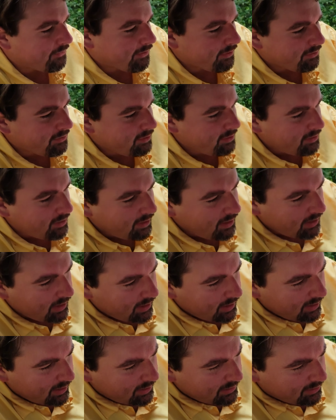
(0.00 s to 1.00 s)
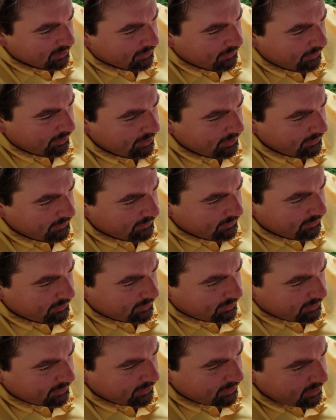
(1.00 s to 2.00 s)
filter. The coils
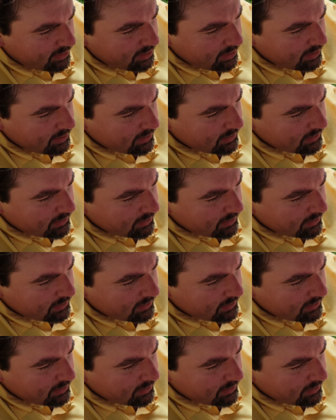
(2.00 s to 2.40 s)
look good.